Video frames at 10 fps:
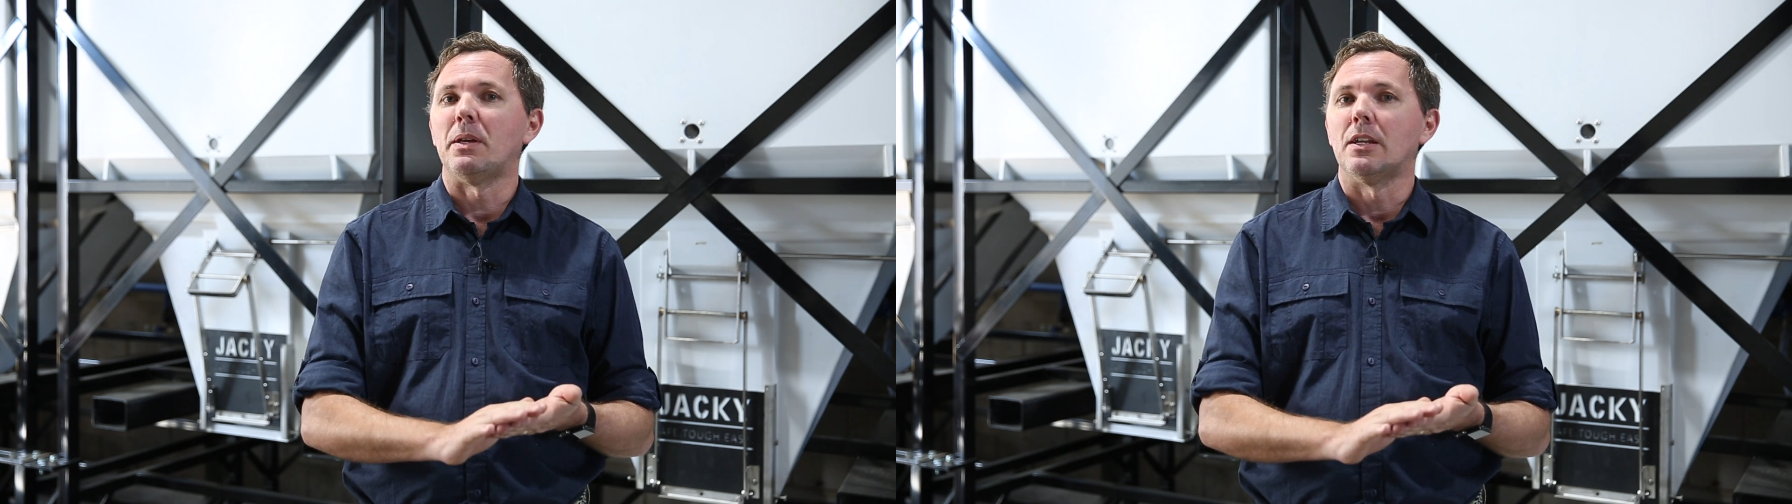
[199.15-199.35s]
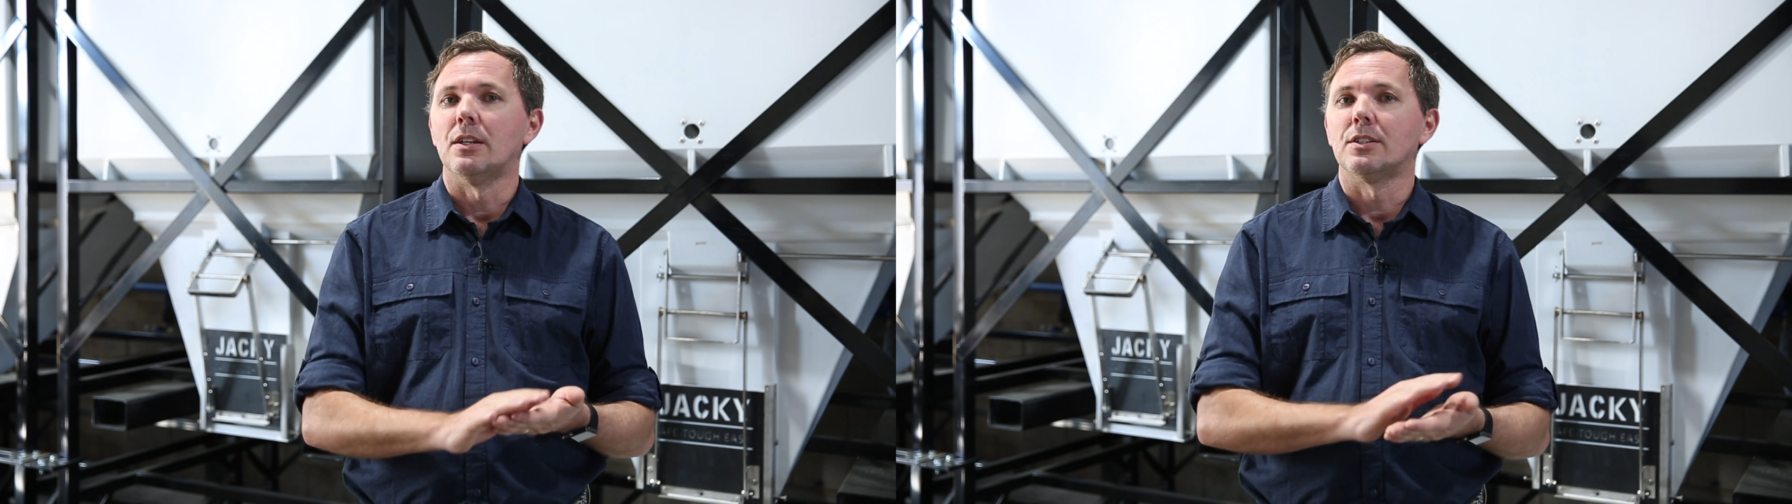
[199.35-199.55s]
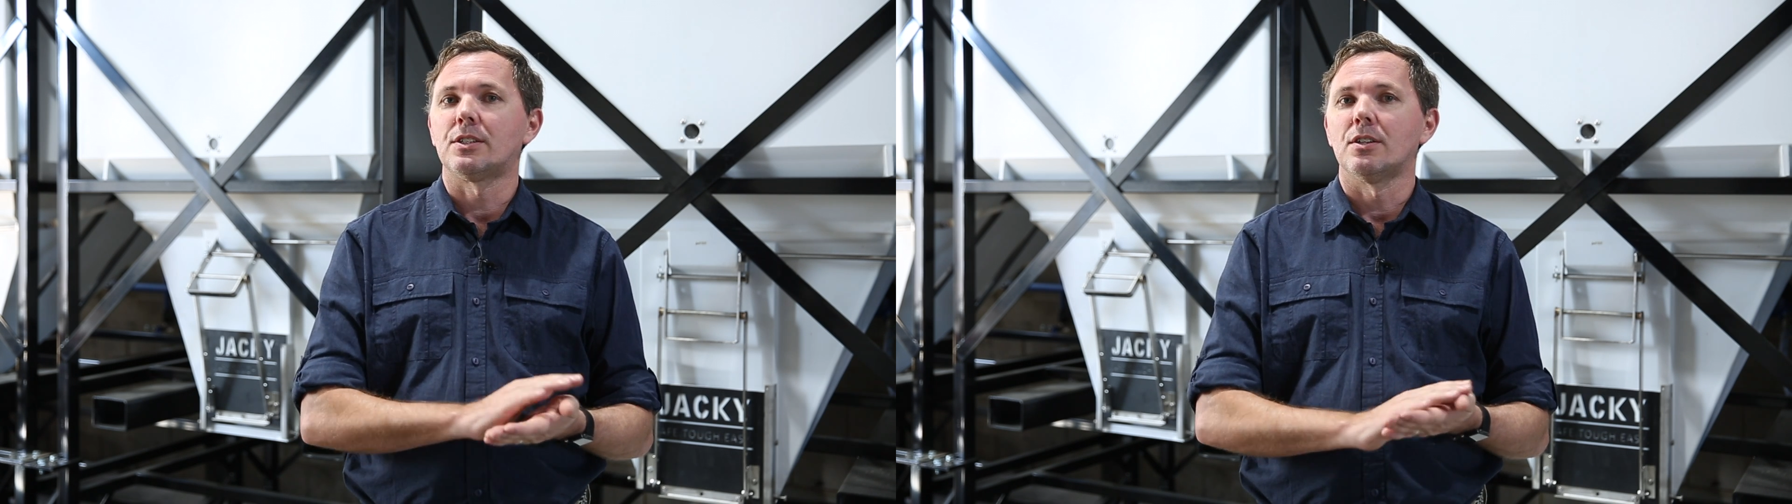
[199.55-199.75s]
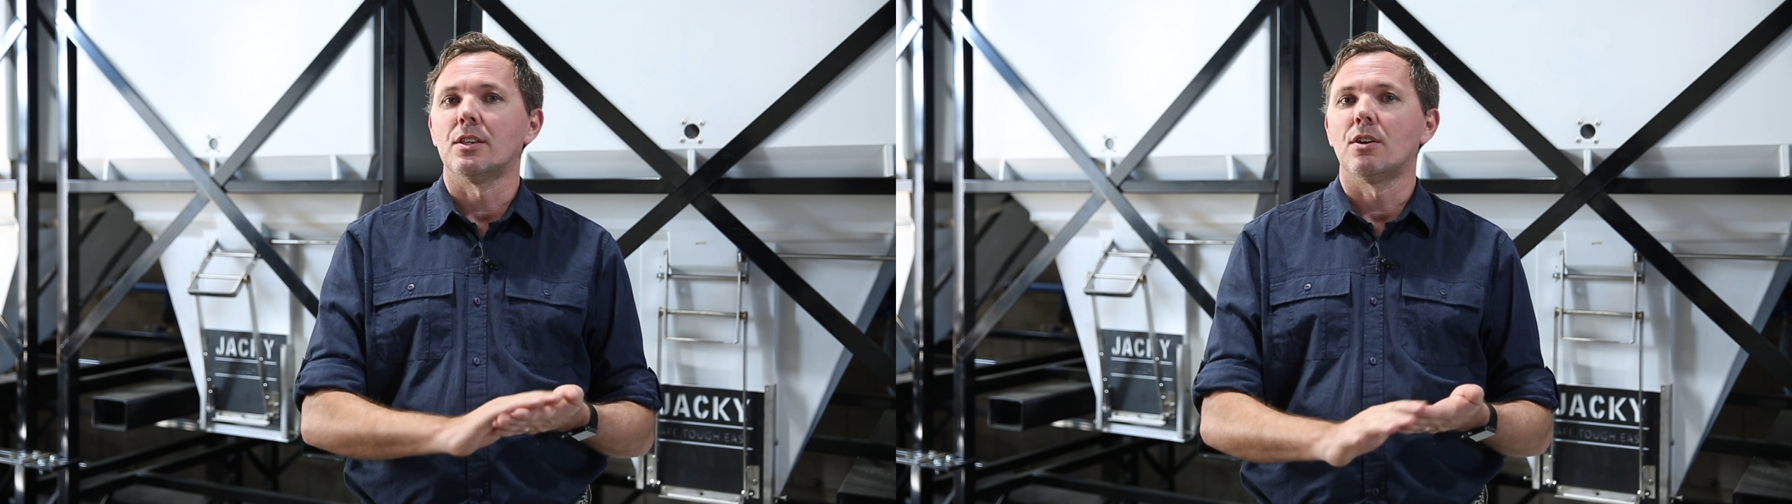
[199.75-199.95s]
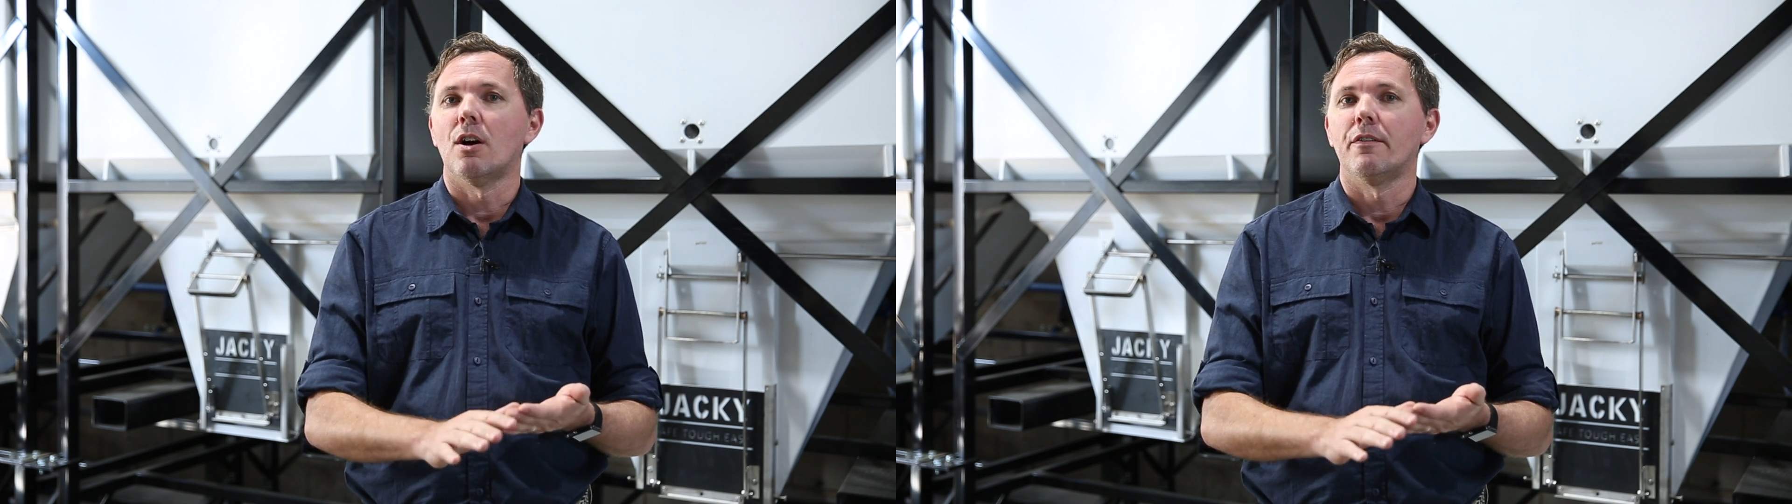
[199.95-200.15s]
bitterness to
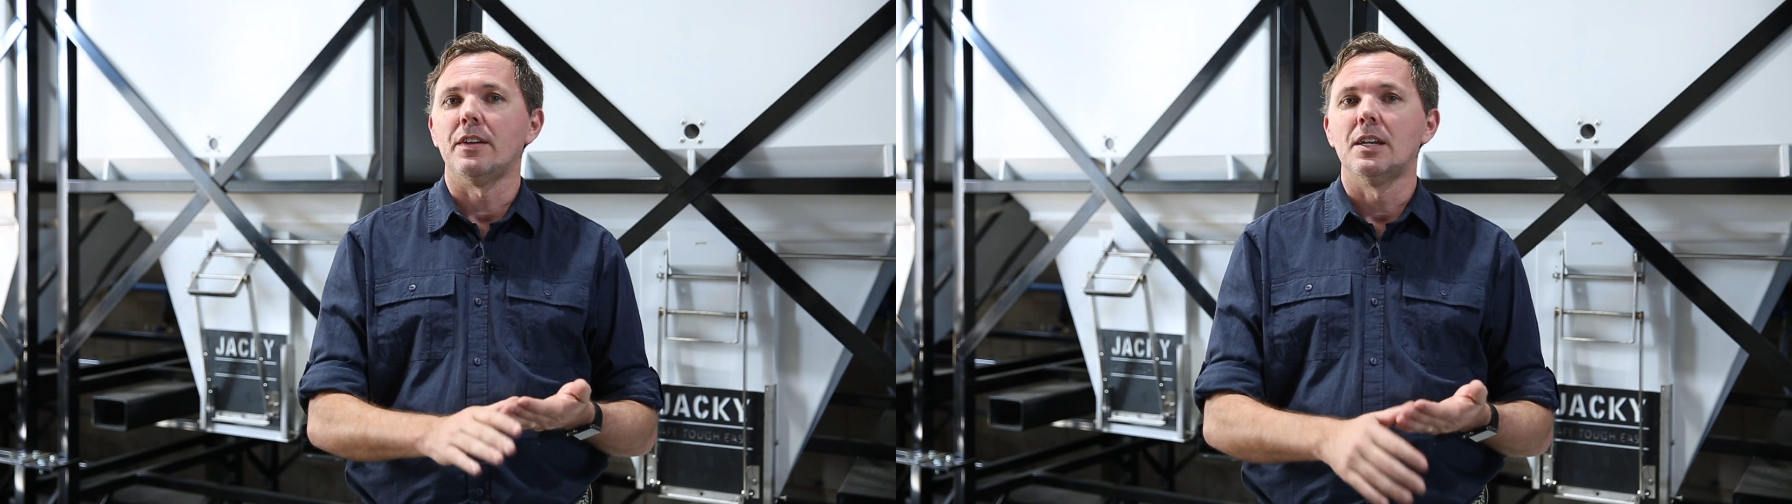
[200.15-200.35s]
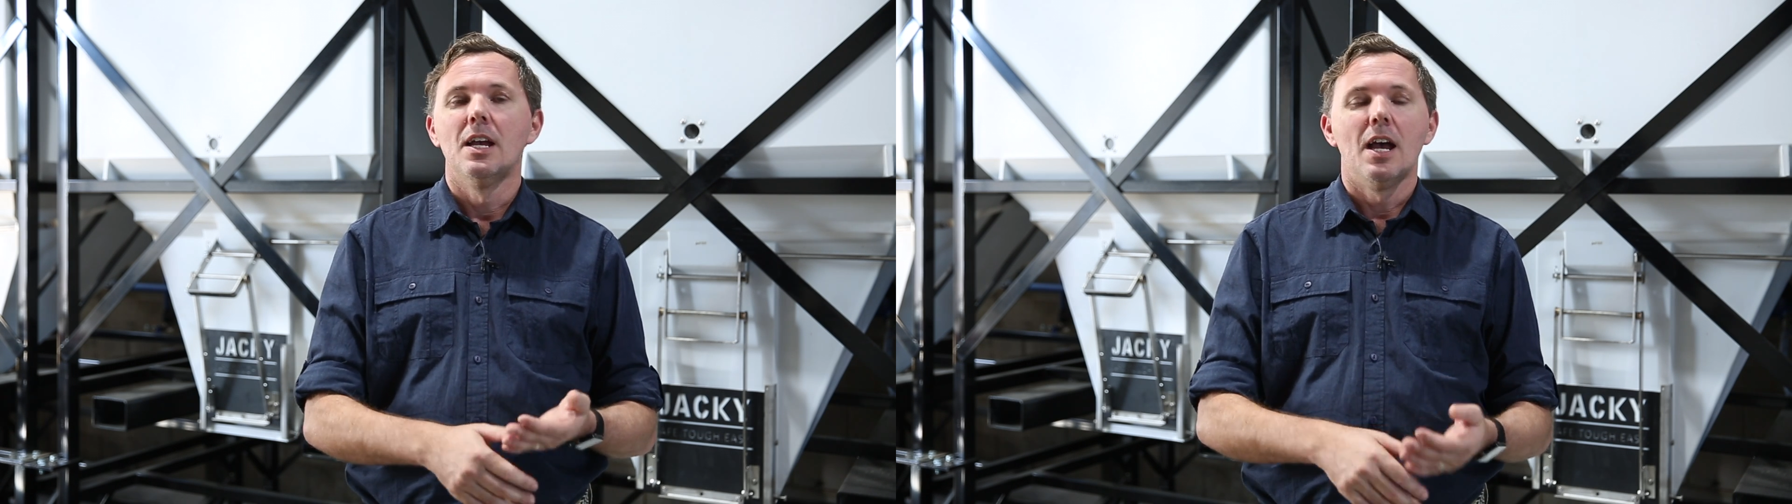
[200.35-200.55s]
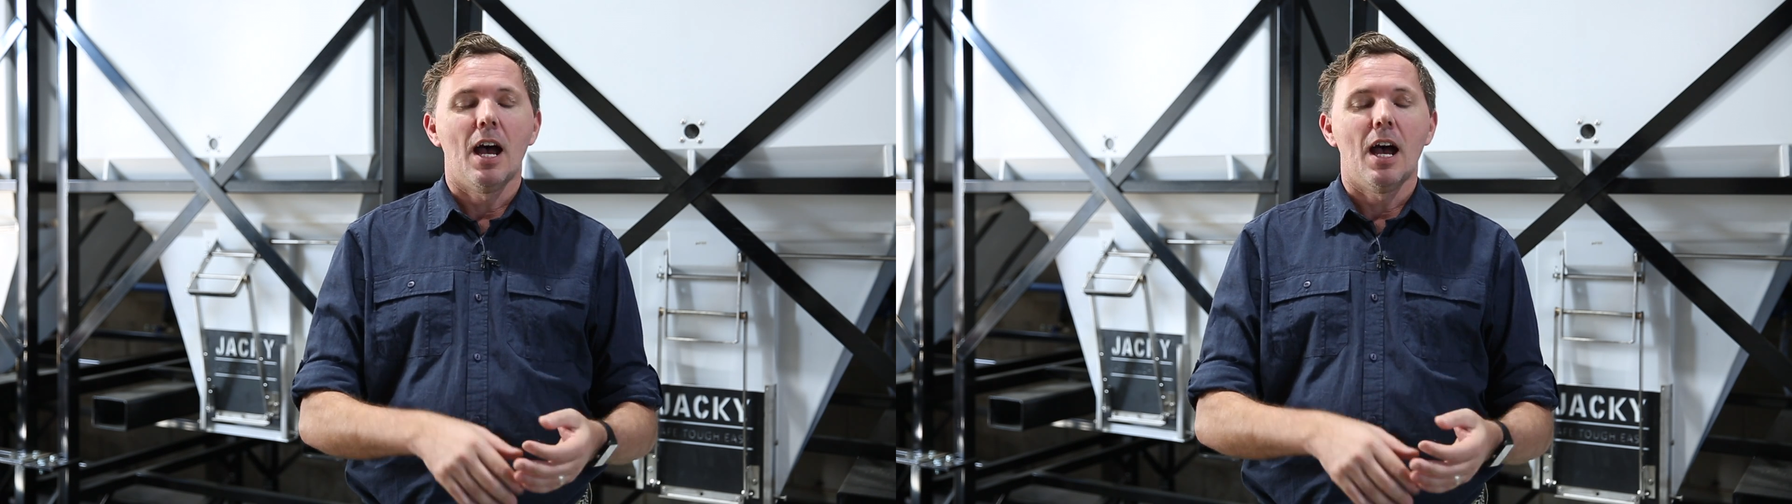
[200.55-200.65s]
the coffee.